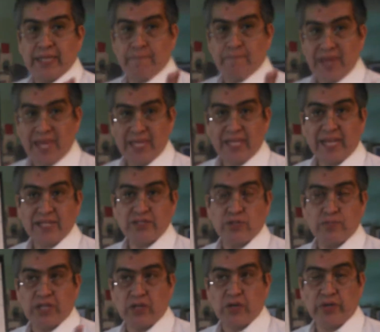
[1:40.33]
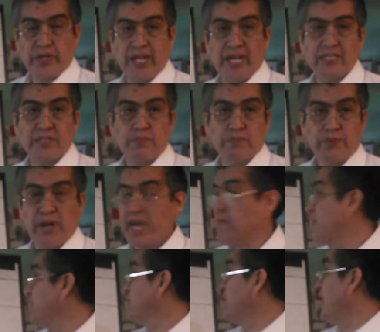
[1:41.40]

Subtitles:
the pain has to be coded as primary